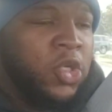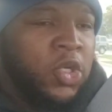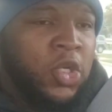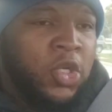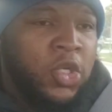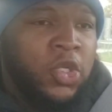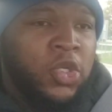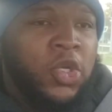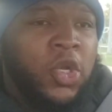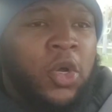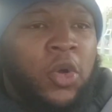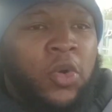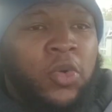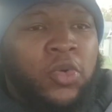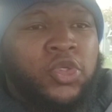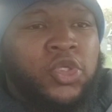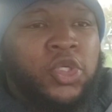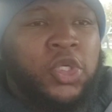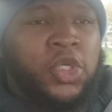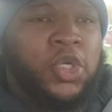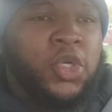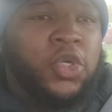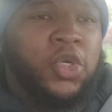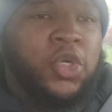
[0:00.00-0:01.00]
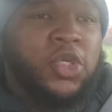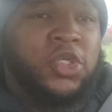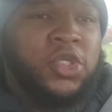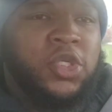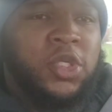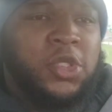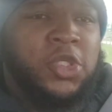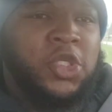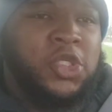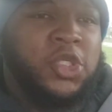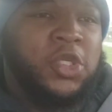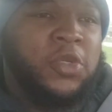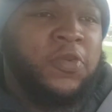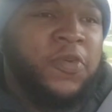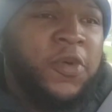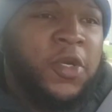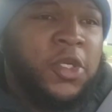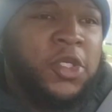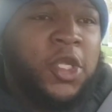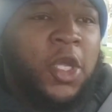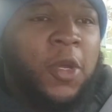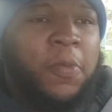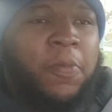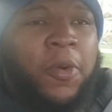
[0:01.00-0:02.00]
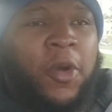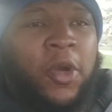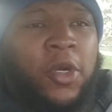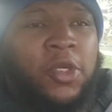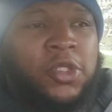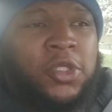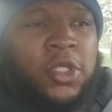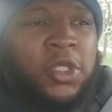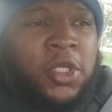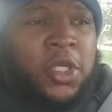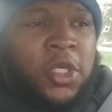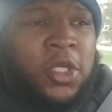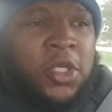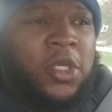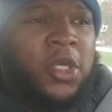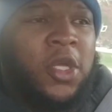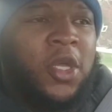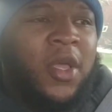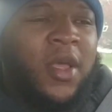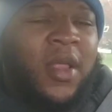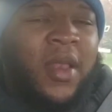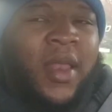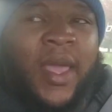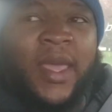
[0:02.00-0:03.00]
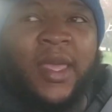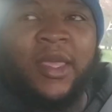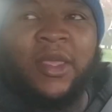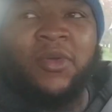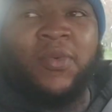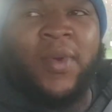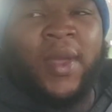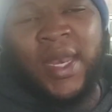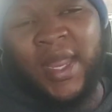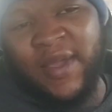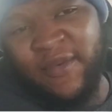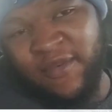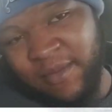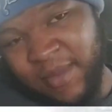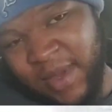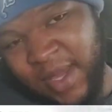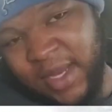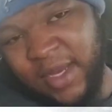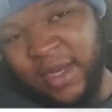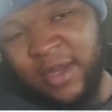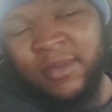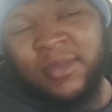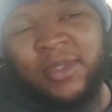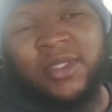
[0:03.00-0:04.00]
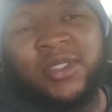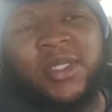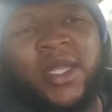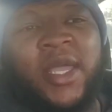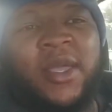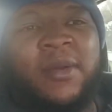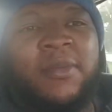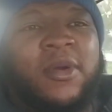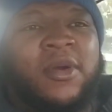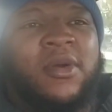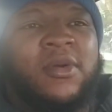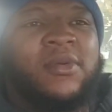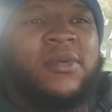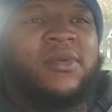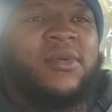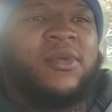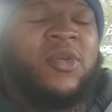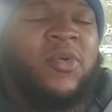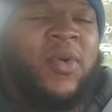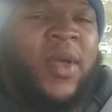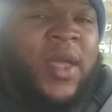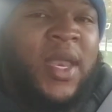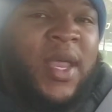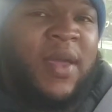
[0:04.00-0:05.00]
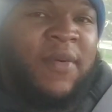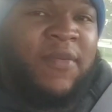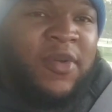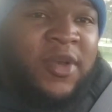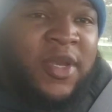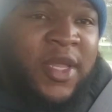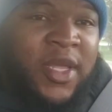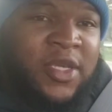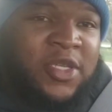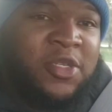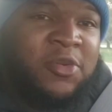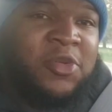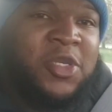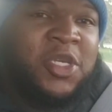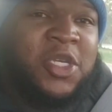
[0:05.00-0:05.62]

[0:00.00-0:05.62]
you know, Shakur is just a hooked up person, and like, you ain't never made no mistake, bro. You ain't never did